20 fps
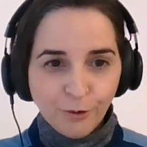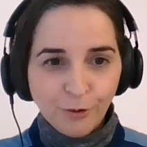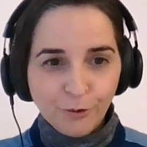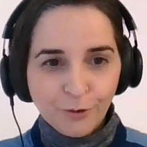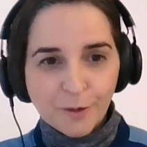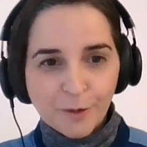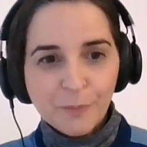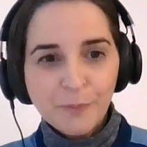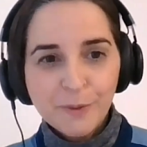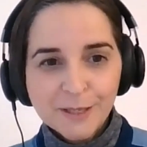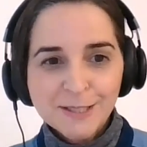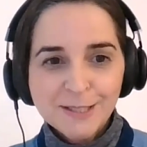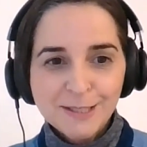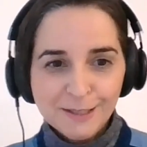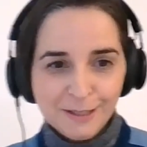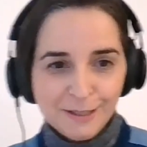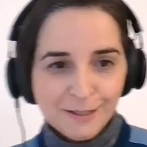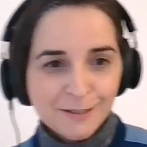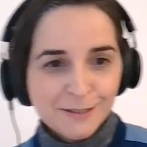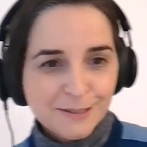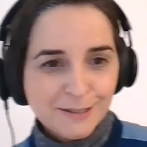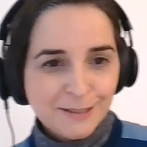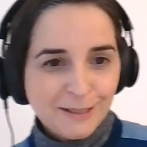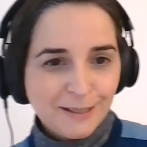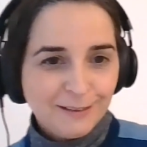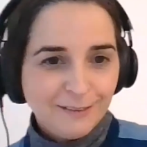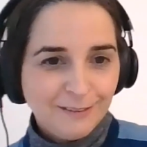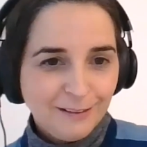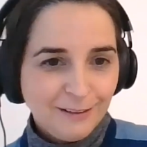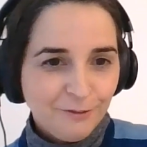other precedents
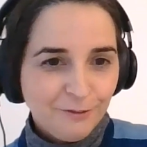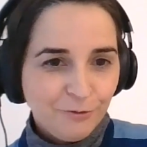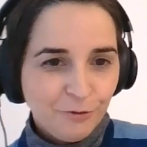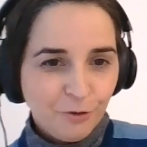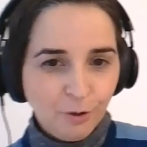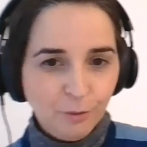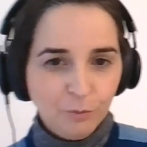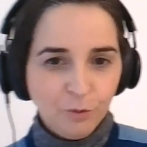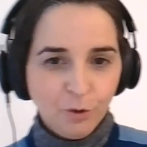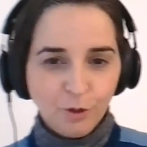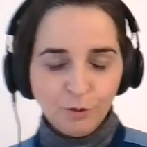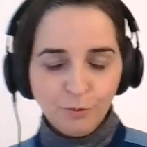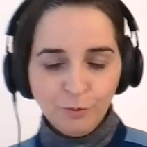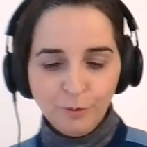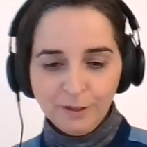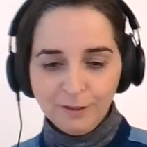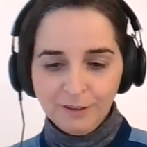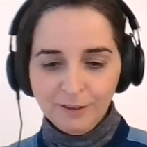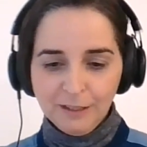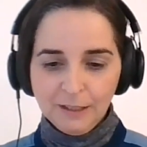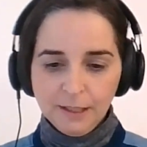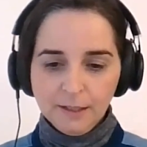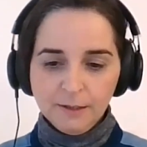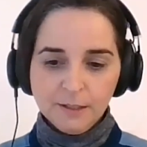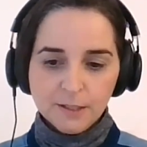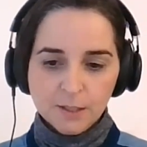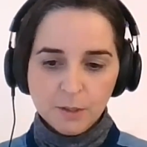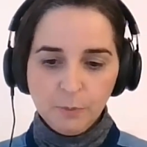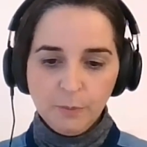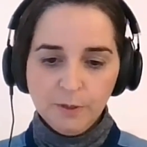that fall more within
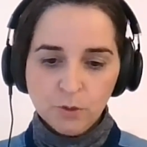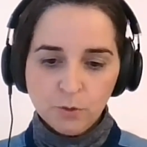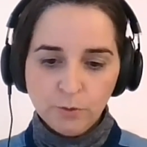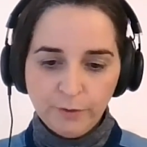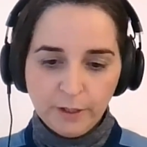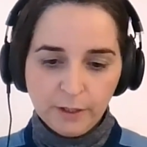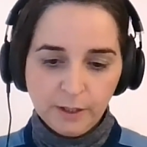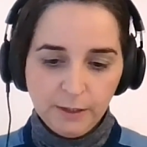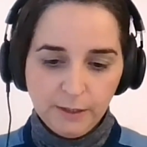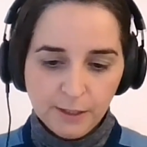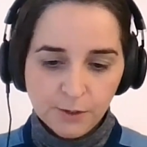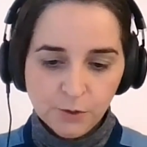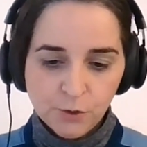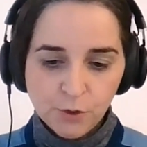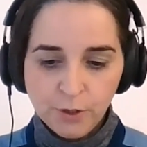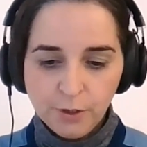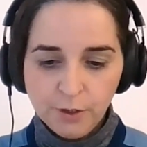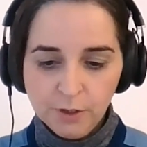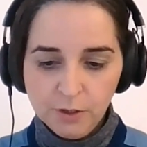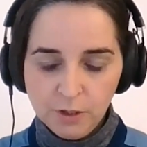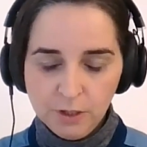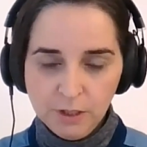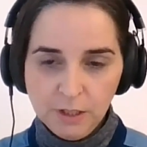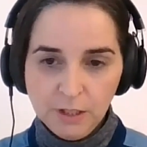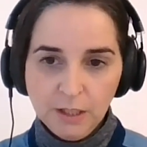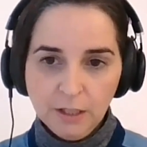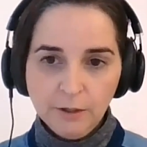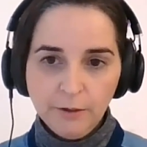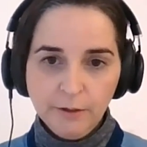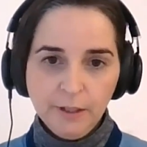the disciplines of architecture,
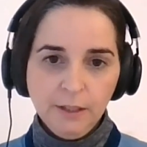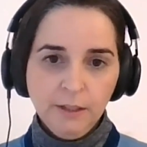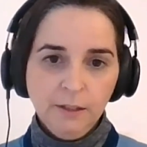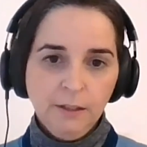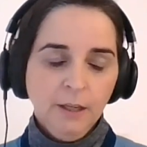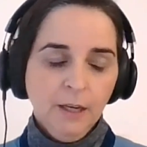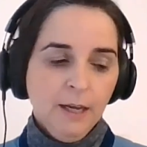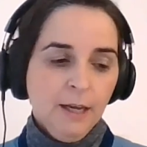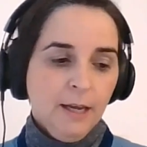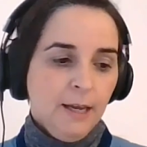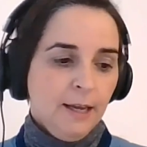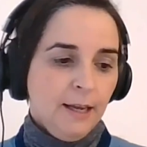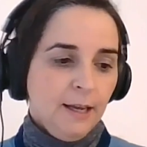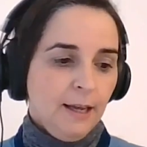engineering.